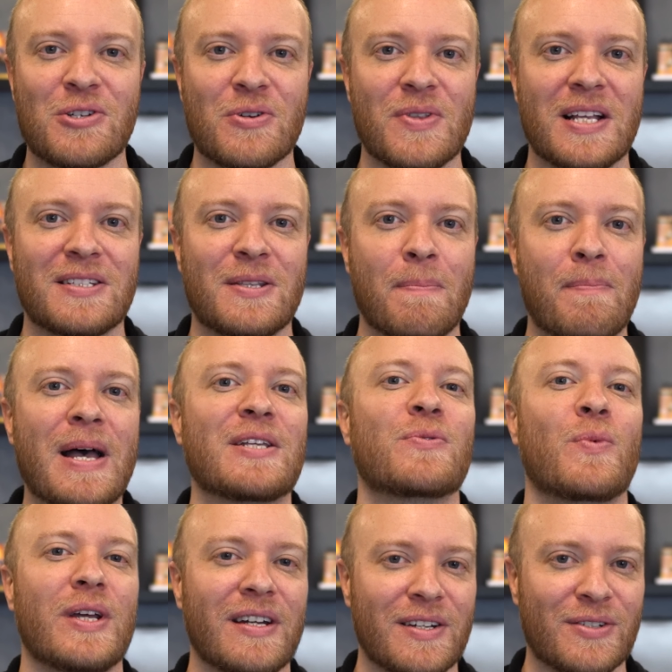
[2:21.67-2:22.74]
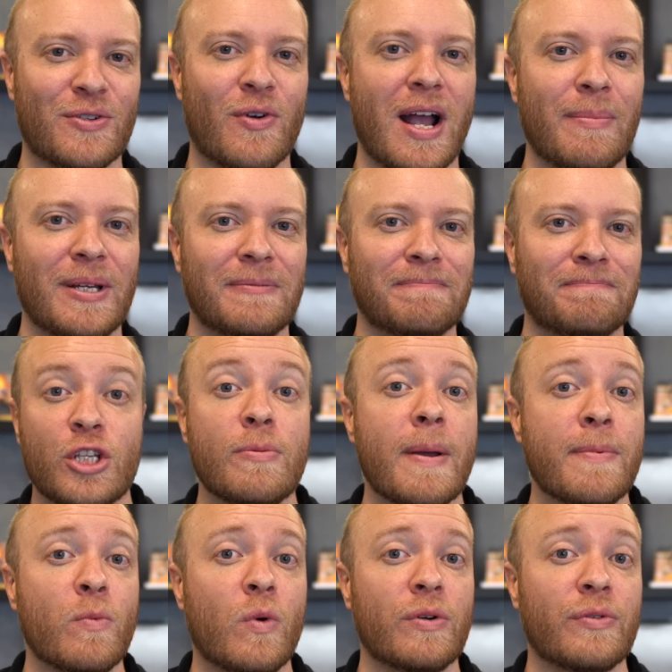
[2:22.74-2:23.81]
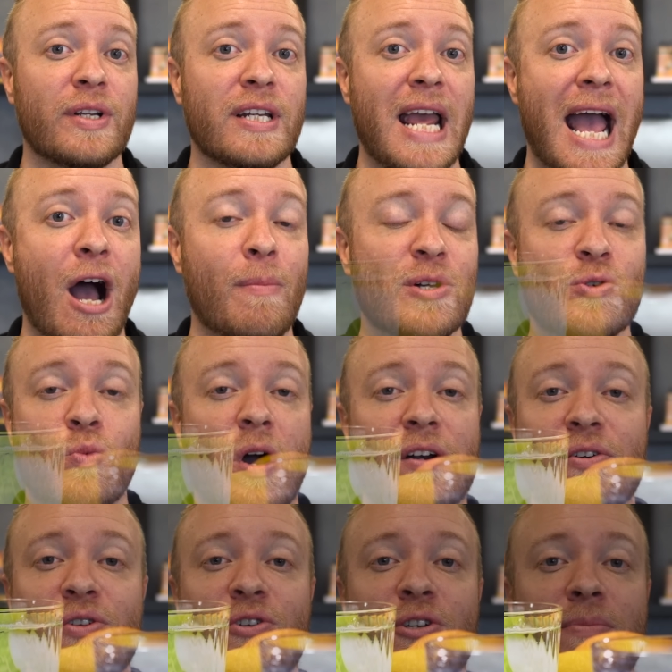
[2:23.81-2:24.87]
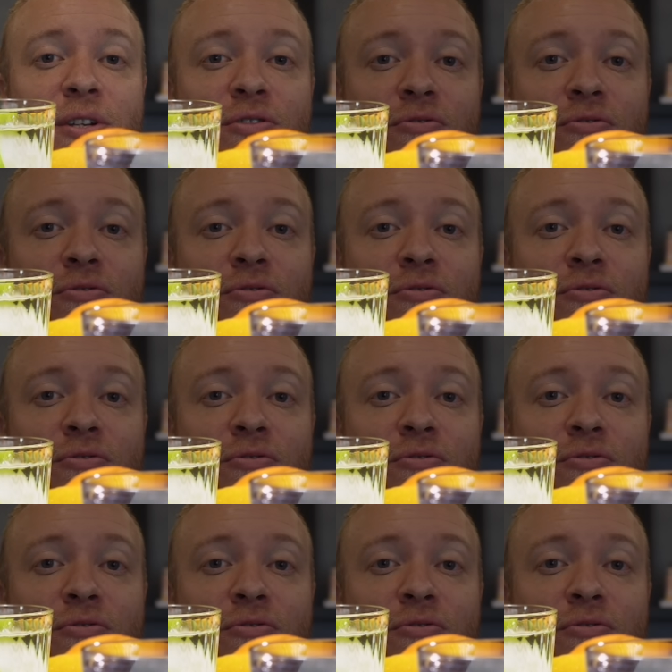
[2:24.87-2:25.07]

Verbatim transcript: sure that's the best way to describe it. You might be wondering how much water you should be